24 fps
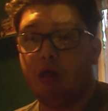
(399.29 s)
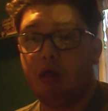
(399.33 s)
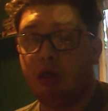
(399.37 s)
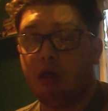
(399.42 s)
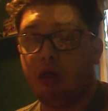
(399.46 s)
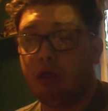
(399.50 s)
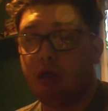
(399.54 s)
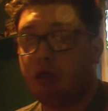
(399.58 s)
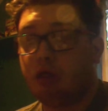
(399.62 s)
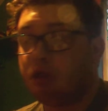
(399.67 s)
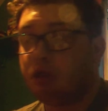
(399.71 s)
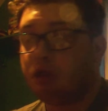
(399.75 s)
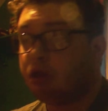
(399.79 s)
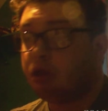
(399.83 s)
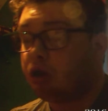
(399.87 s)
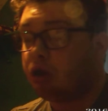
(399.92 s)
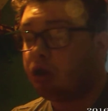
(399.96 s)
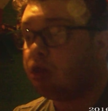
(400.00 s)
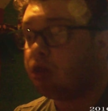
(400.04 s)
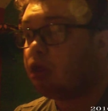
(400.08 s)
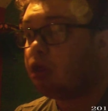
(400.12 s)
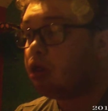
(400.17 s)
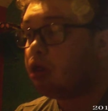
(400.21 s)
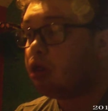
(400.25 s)
You know,
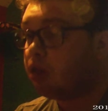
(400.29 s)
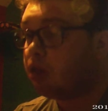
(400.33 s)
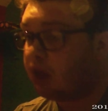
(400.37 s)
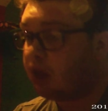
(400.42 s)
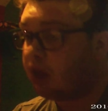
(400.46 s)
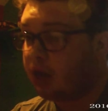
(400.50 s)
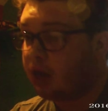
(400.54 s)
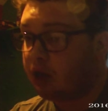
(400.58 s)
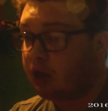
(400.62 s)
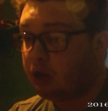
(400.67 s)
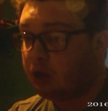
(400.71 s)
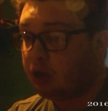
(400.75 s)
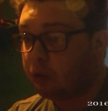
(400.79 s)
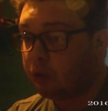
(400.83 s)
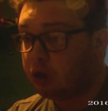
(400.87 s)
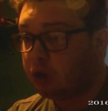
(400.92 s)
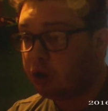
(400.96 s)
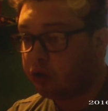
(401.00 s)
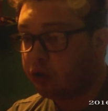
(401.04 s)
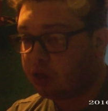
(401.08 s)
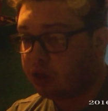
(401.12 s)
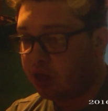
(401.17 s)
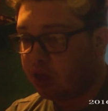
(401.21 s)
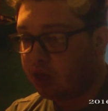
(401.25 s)
to
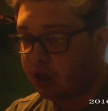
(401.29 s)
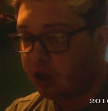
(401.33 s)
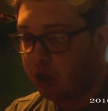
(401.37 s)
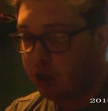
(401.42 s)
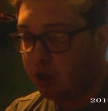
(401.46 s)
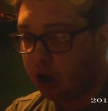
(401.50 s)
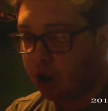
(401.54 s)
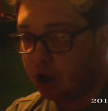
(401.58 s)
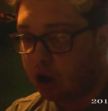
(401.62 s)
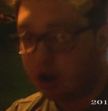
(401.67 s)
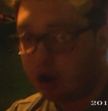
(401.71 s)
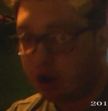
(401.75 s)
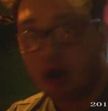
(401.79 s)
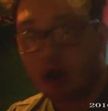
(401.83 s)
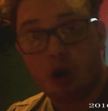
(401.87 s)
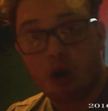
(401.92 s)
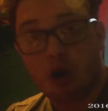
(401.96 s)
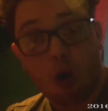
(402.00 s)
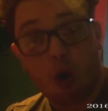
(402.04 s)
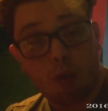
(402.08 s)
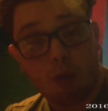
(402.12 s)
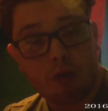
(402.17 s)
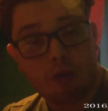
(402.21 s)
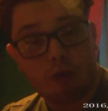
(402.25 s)
because today
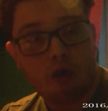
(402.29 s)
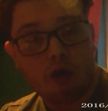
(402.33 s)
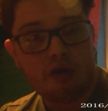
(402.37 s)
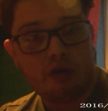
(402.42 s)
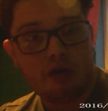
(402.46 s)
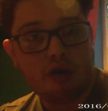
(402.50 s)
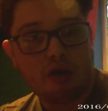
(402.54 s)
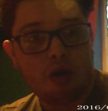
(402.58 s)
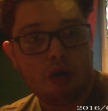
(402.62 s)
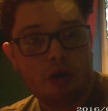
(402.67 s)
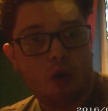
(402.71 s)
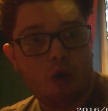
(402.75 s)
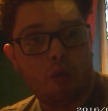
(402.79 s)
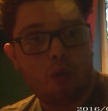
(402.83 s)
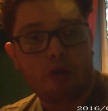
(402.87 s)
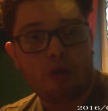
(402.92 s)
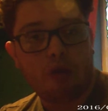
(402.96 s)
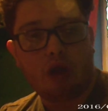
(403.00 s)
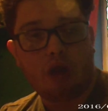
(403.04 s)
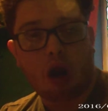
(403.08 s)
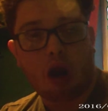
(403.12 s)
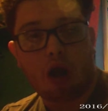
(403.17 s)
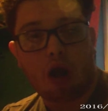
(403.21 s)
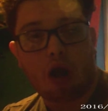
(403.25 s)
when I was there, I
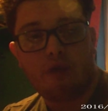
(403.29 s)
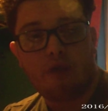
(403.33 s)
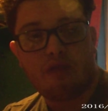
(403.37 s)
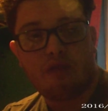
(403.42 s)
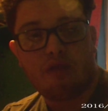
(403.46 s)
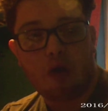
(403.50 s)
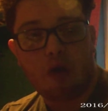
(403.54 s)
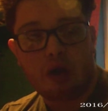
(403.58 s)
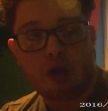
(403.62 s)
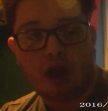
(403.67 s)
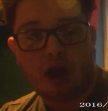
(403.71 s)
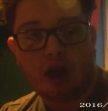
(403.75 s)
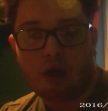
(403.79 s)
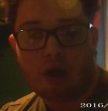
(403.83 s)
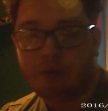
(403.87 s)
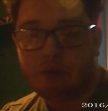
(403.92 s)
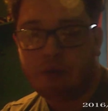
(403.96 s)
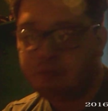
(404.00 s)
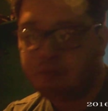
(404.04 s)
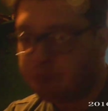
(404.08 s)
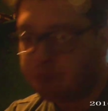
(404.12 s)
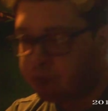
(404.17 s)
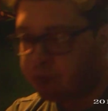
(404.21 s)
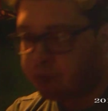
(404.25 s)
done lawn mowing,
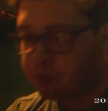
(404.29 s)
which I